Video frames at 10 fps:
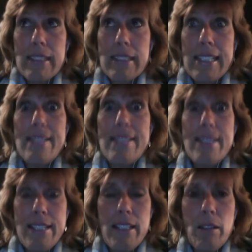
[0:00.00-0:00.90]
a
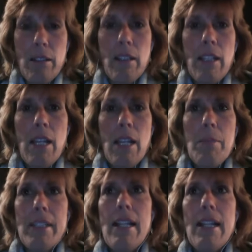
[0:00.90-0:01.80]
deal,
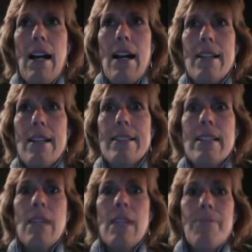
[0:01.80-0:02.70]
because
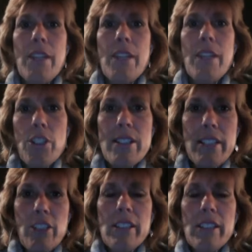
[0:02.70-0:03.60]
there's
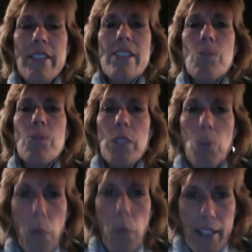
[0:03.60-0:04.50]
literally these
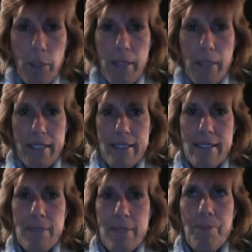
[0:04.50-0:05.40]
requirements,